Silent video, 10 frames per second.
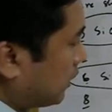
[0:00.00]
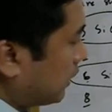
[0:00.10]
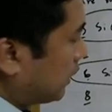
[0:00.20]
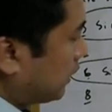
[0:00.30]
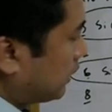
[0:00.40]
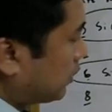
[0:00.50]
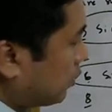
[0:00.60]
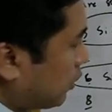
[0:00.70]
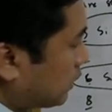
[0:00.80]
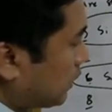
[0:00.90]
these two
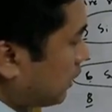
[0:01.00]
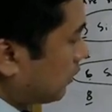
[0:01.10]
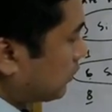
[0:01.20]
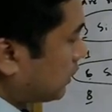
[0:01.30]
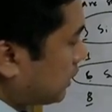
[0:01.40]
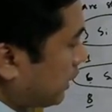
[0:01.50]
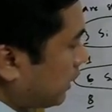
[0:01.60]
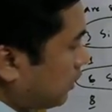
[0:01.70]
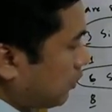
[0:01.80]
oxygen atoms are shared